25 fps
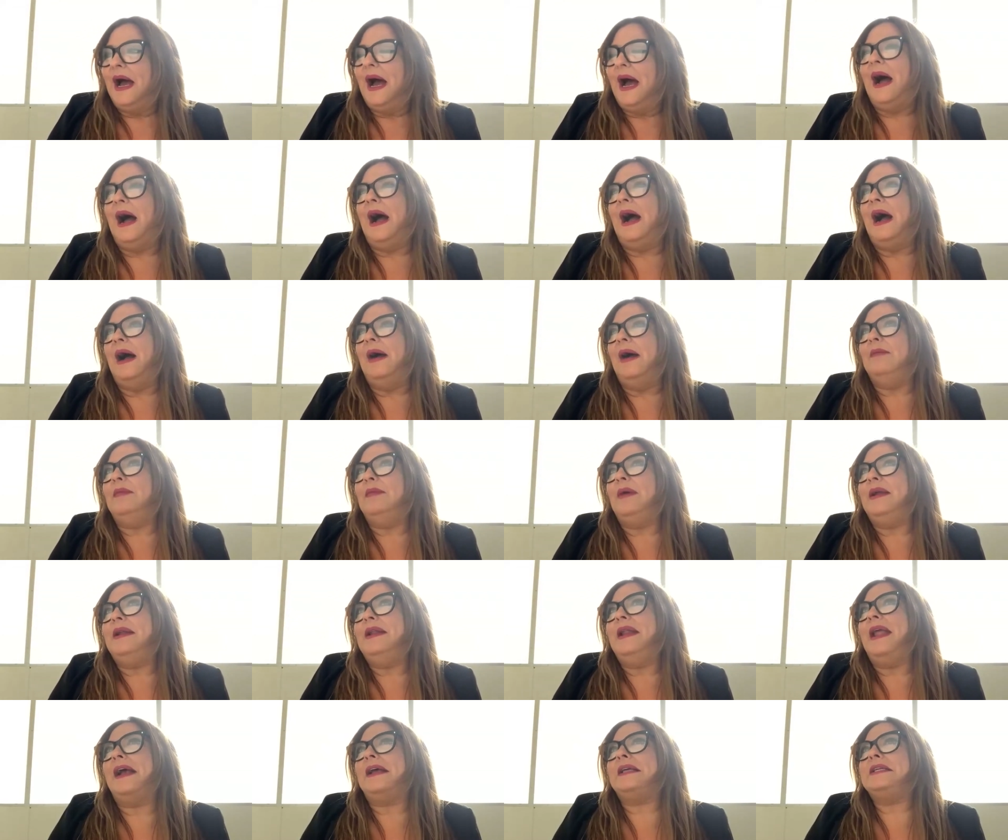Um,
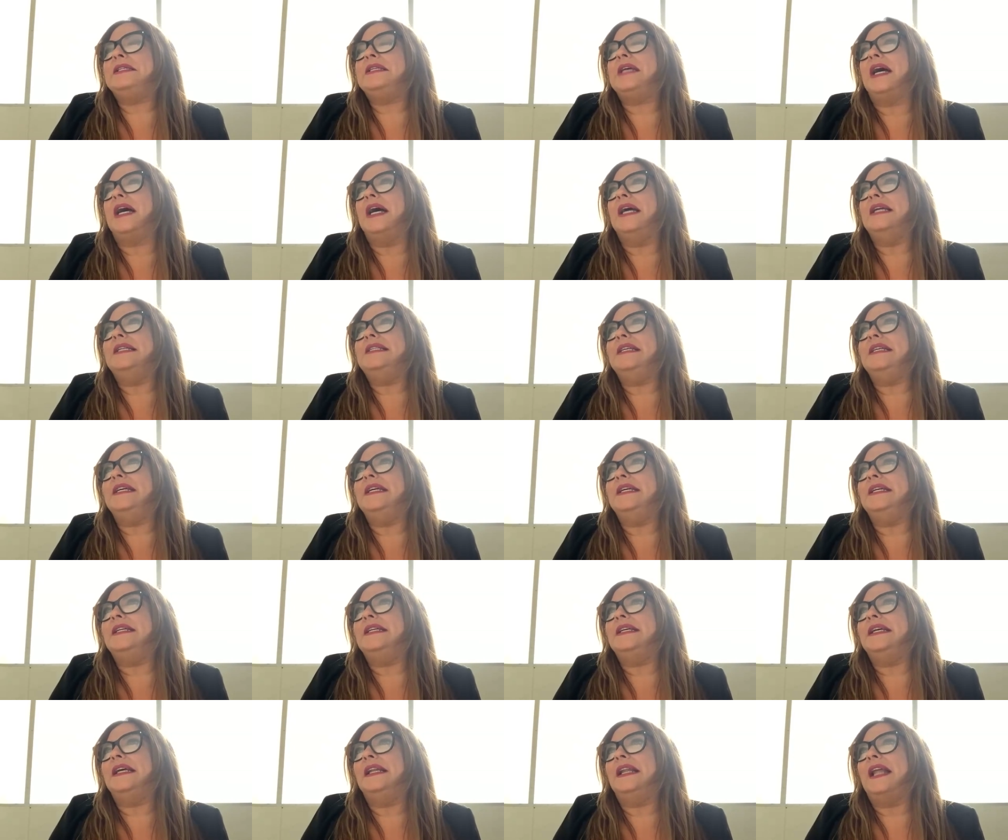next, I
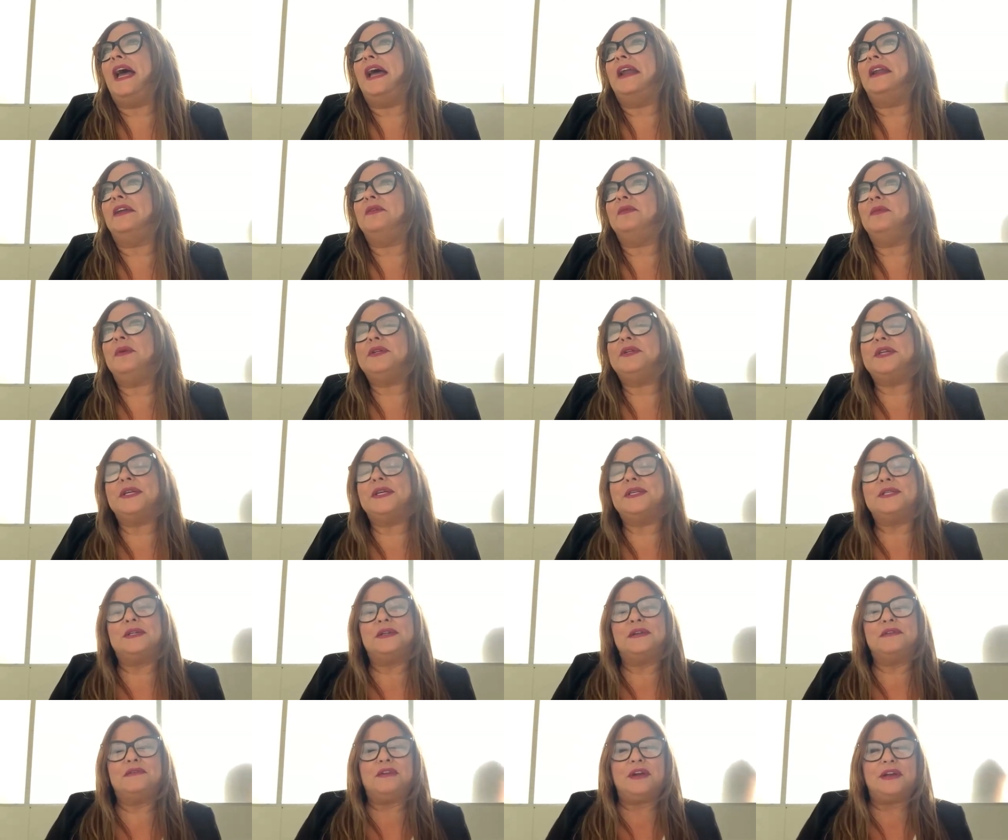did Aladdin, which I
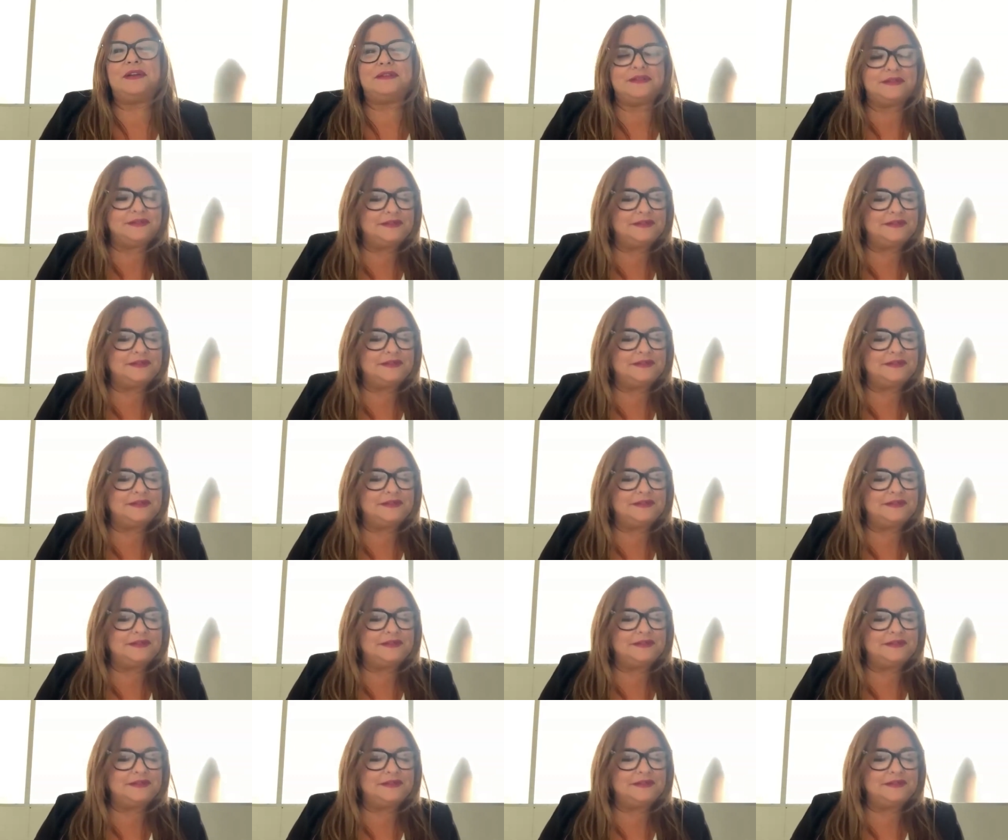sort of went,